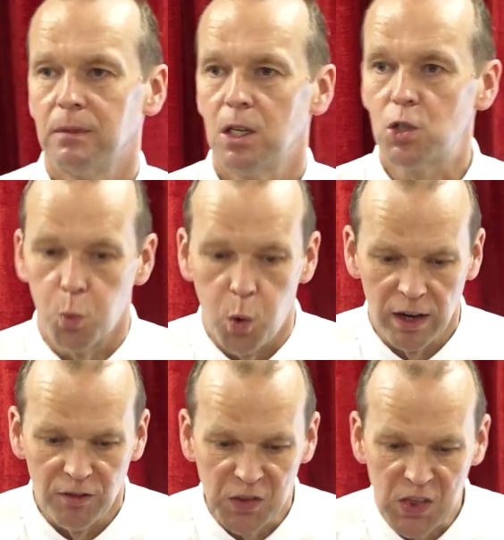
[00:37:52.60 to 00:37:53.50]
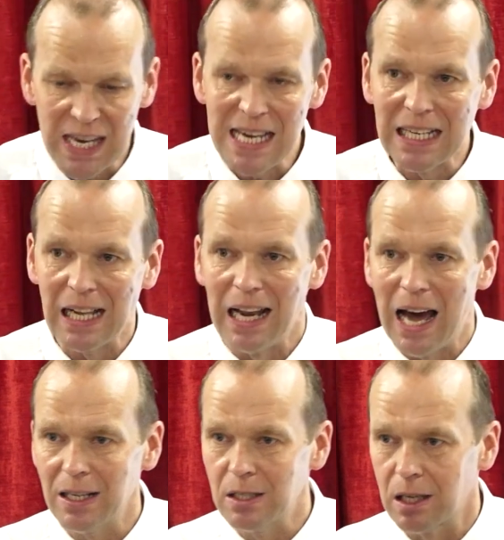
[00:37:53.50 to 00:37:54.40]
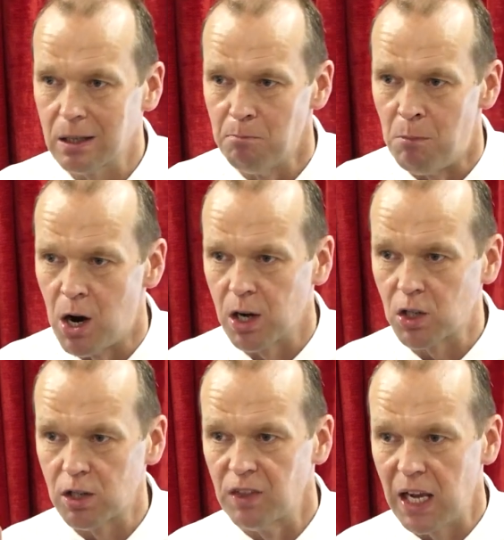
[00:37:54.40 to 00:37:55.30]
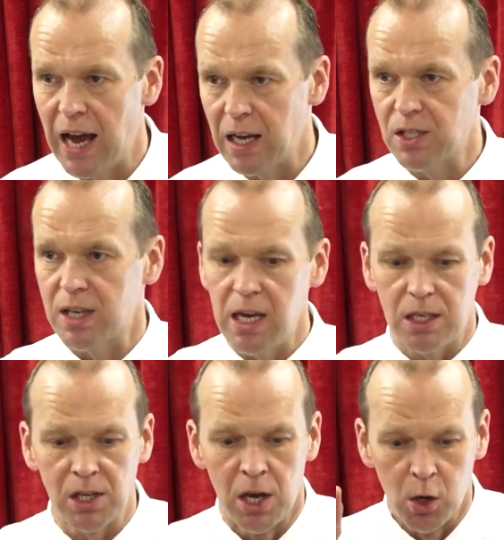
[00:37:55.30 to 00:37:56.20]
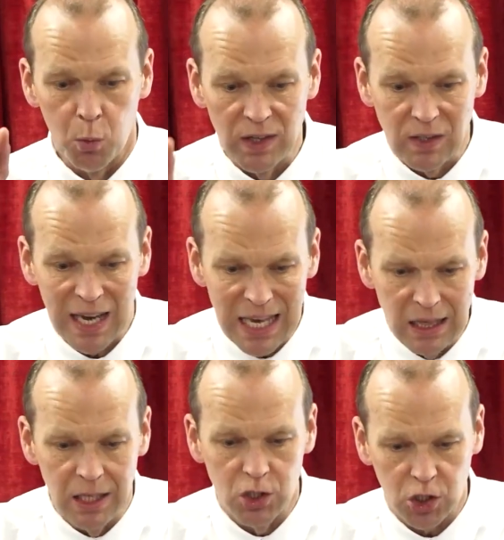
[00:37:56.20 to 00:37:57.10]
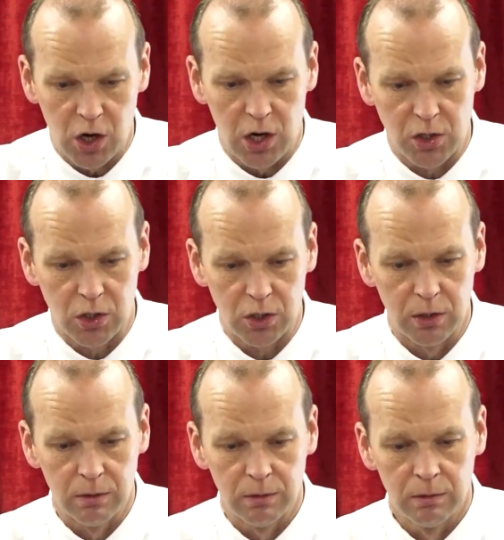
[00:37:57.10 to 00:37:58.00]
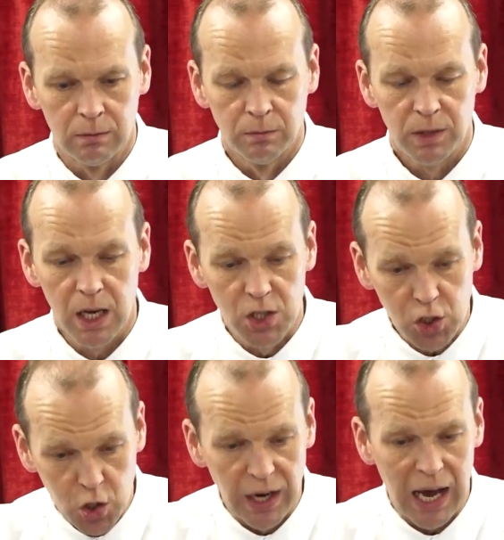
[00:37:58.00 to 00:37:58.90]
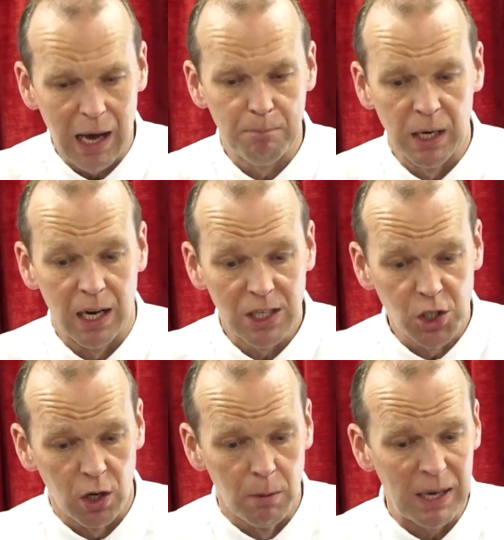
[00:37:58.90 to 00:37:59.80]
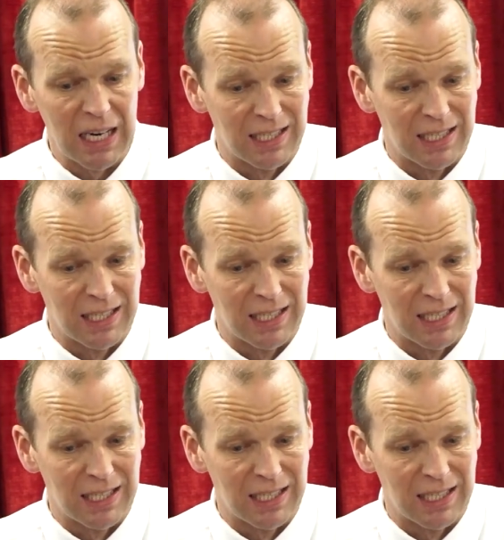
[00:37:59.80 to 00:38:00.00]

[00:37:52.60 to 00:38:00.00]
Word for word: It's one of the classic marks of the last days within the church. It's going to happen. It's going to be an